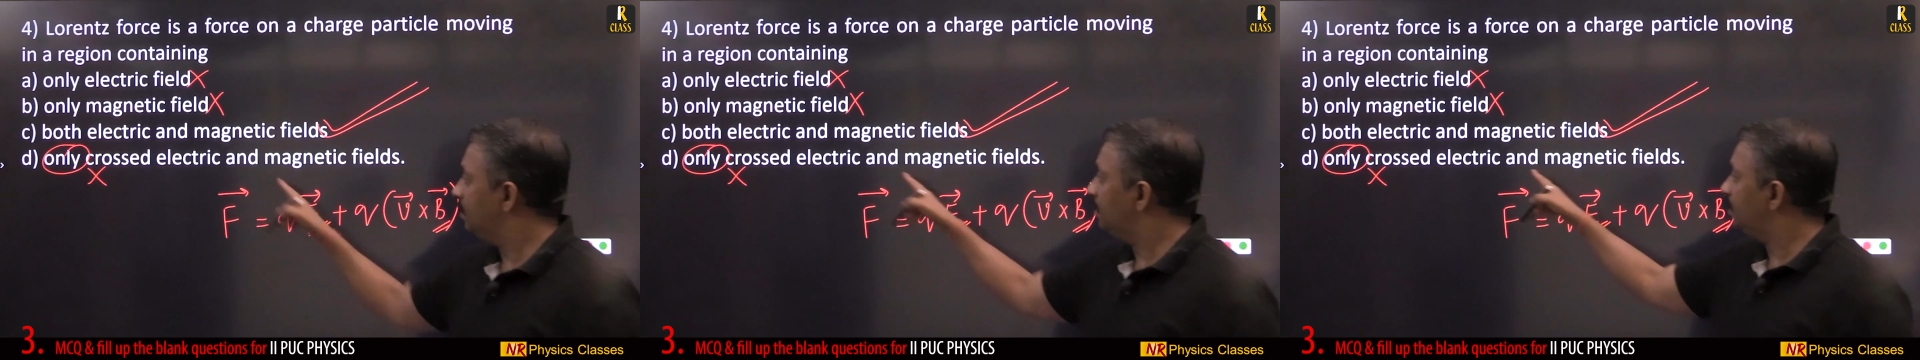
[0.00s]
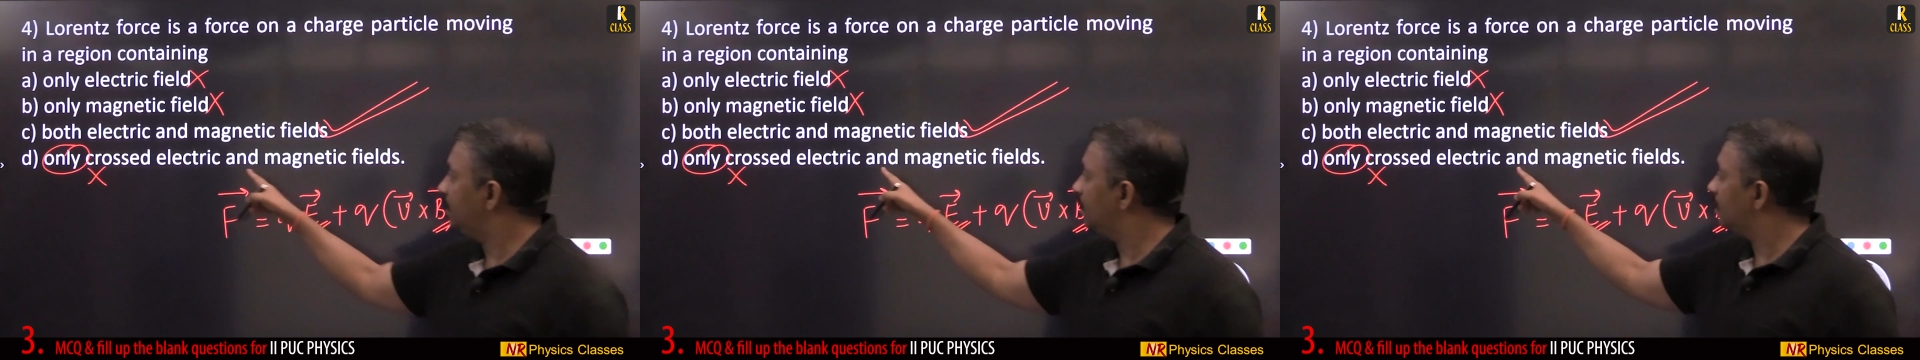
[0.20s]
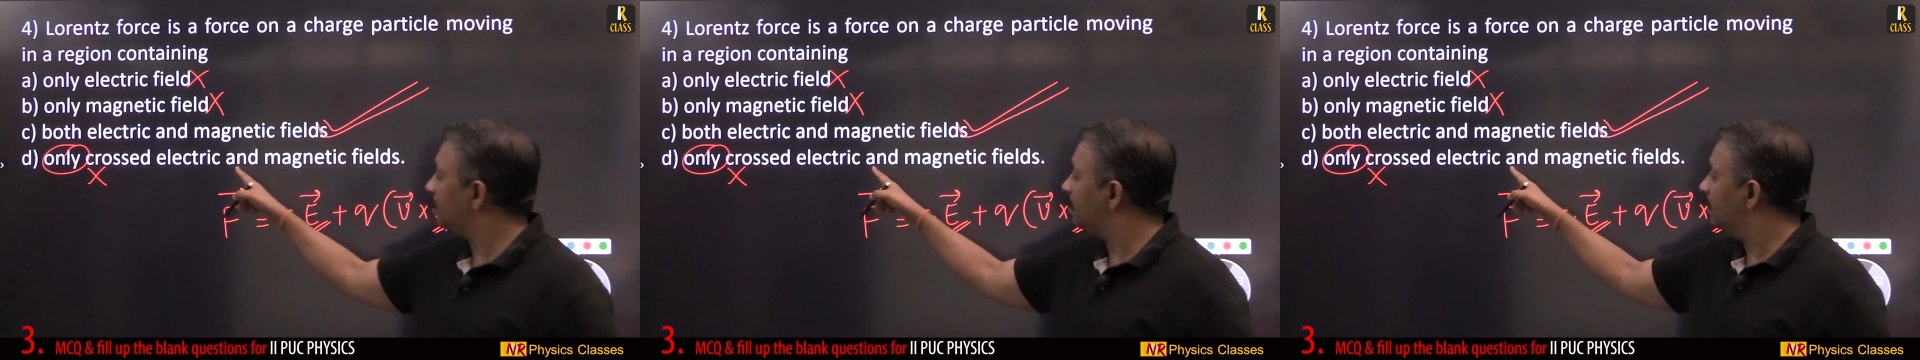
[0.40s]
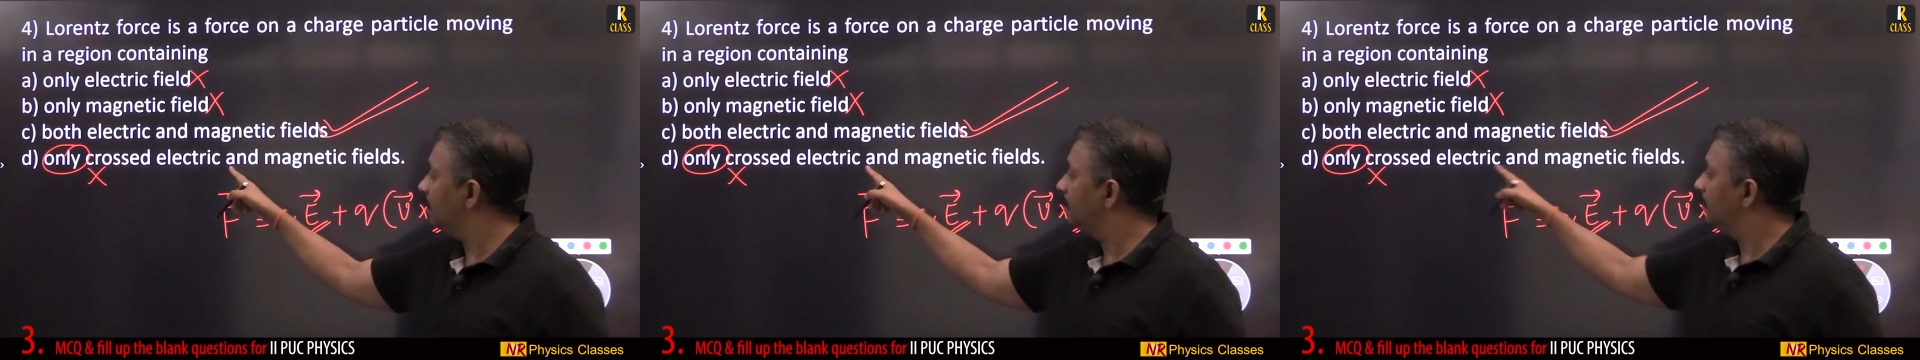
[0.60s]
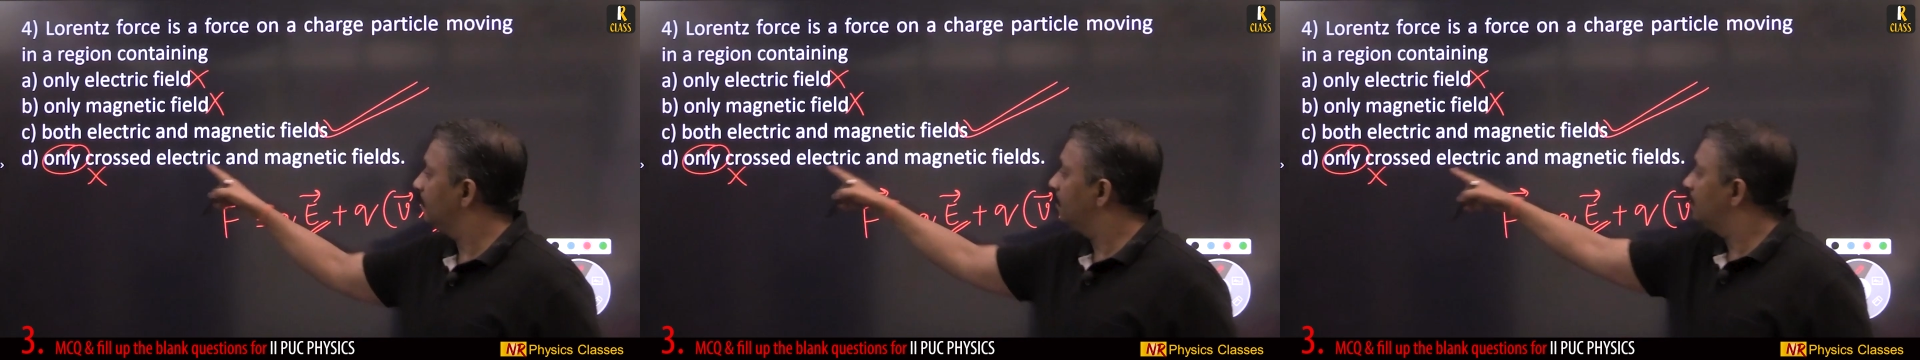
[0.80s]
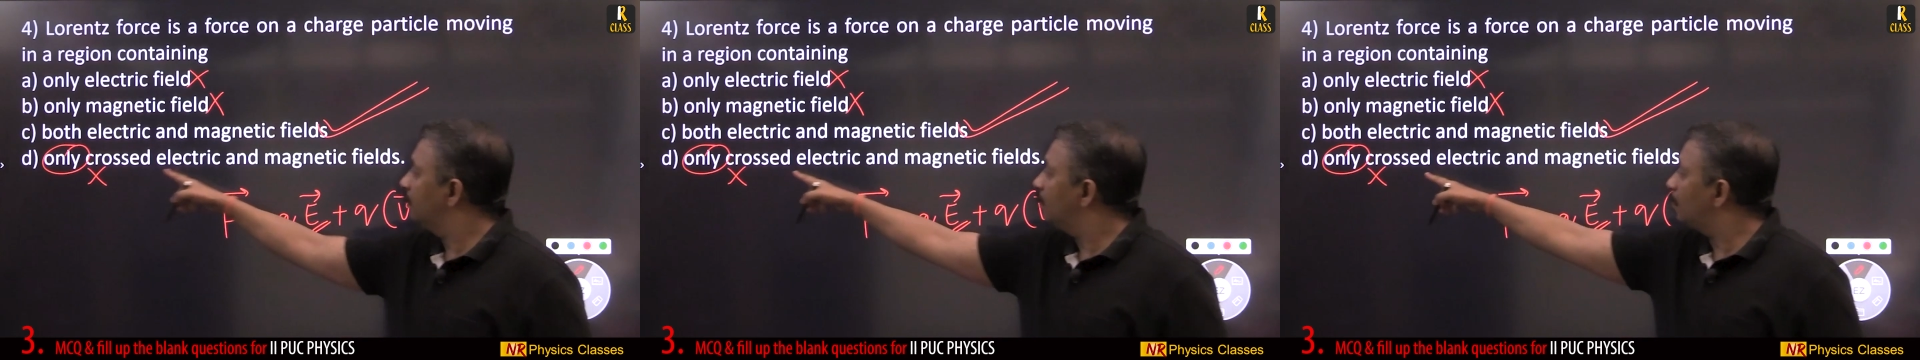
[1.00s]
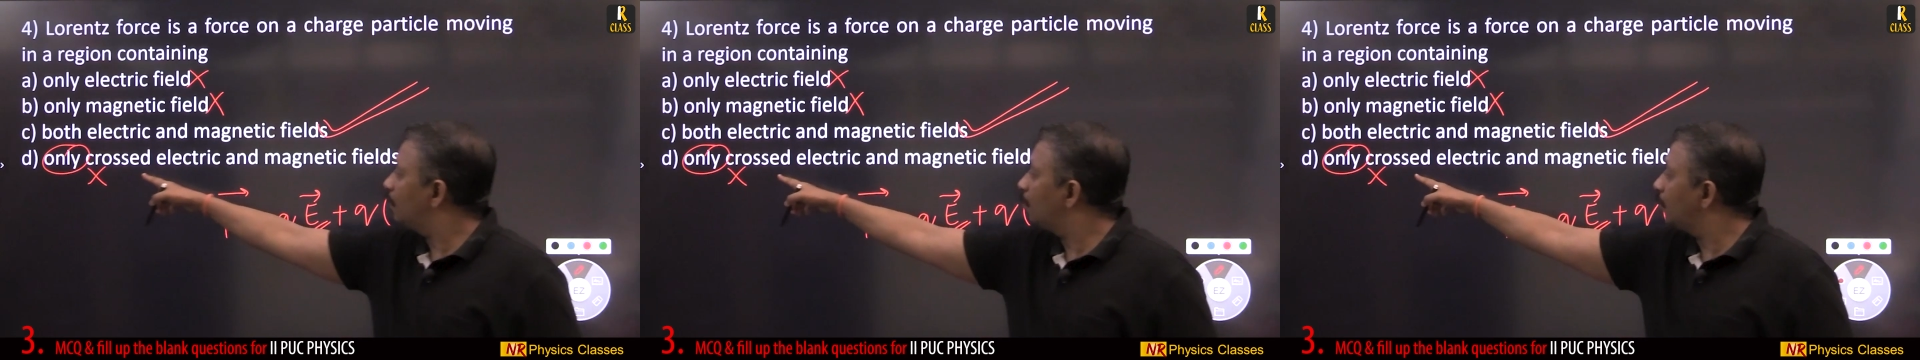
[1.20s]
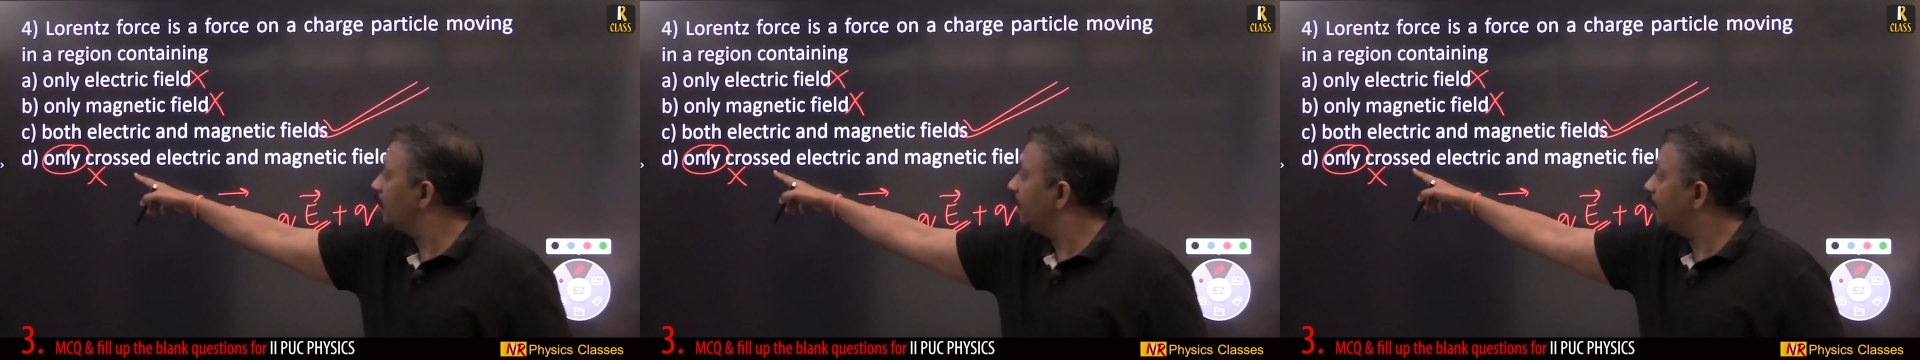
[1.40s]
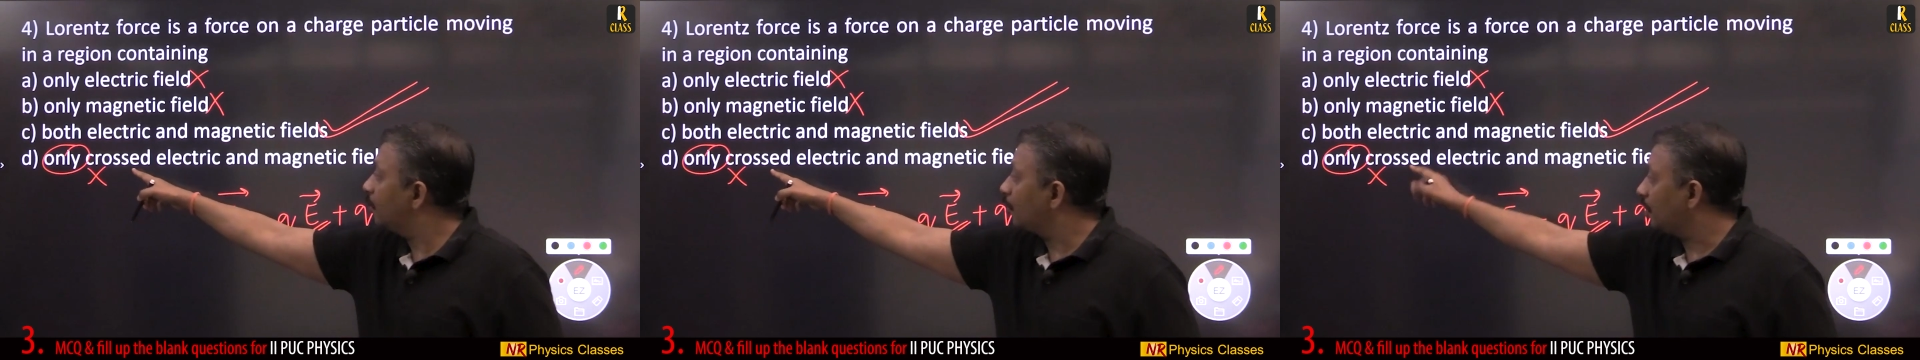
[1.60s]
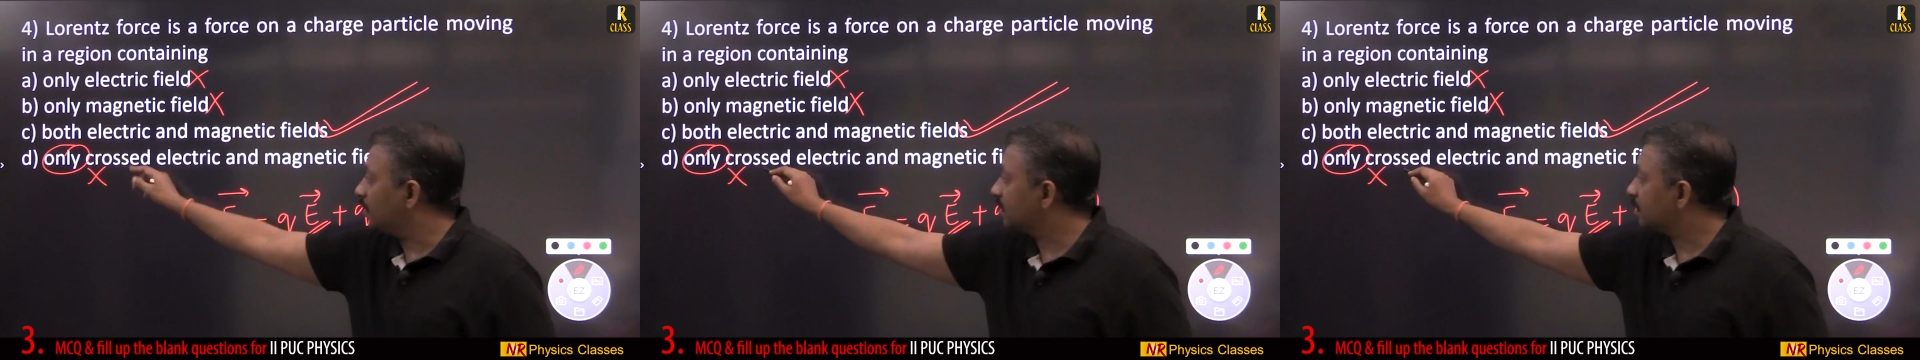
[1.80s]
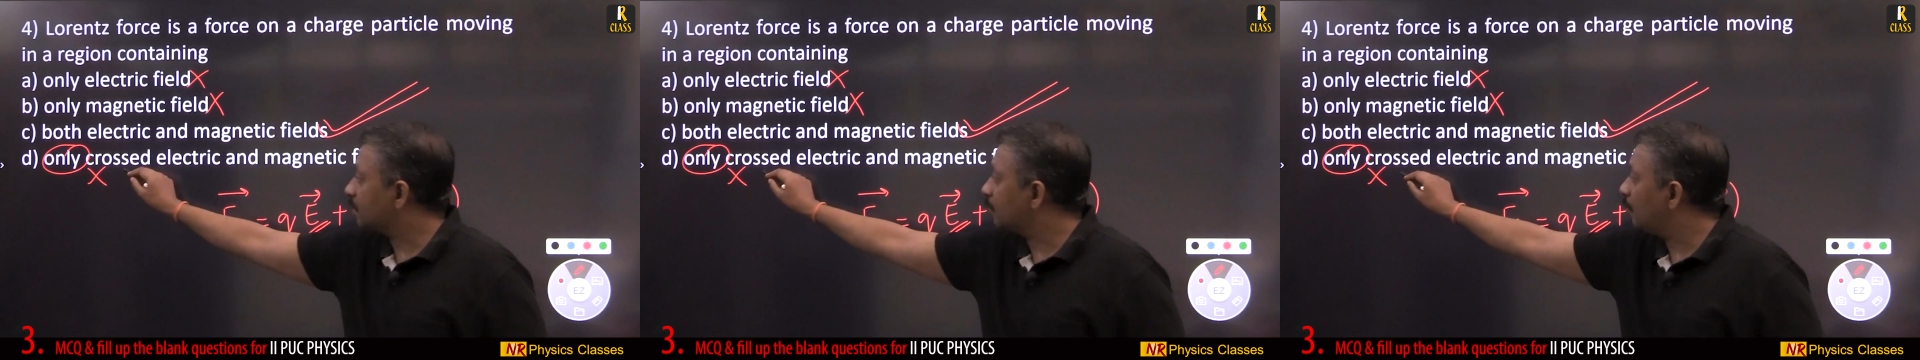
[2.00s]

Here only crossed.